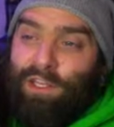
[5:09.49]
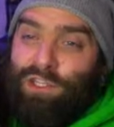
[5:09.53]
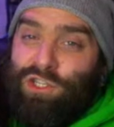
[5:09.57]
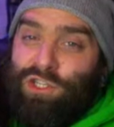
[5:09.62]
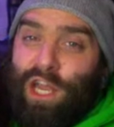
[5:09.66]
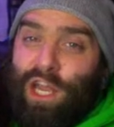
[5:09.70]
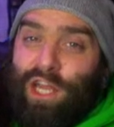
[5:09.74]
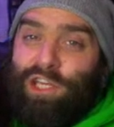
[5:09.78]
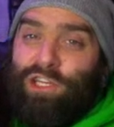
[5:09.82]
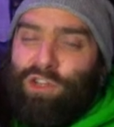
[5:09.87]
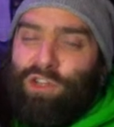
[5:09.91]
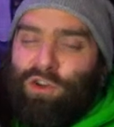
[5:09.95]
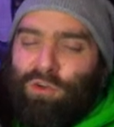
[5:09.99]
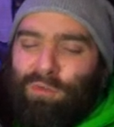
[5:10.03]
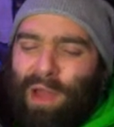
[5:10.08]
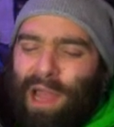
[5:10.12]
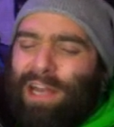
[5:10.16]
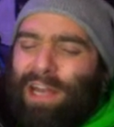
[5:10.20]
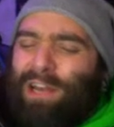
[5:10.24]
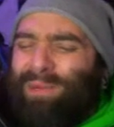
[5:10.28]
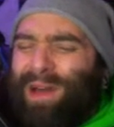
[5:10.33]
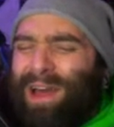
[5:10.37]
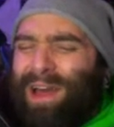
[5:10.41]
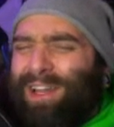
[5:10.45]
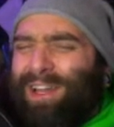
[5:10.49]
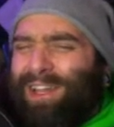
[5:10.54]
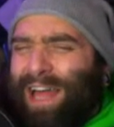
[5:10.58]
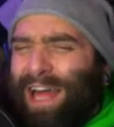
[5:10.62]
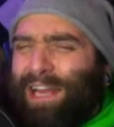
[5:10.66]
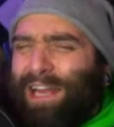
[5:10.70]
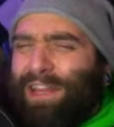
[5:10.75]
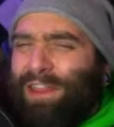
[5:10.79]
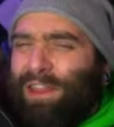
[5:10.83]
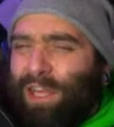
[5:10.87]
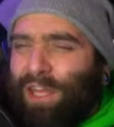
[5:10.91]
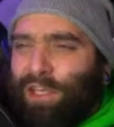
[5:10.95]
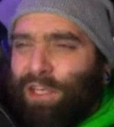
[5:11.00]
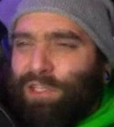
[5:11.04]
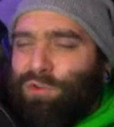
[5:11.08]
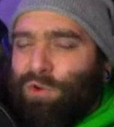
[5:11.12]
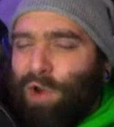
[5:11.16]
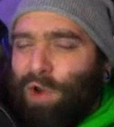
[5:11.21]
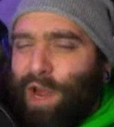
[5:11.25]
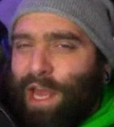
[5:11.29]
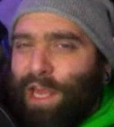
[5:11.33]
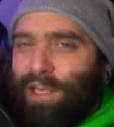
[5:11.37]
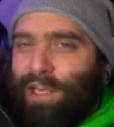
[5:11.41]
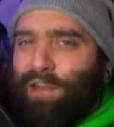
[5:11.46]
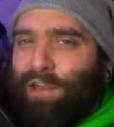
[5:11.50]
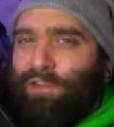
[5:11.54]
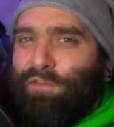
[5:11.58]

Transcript: changed their mind about a lot of things, right?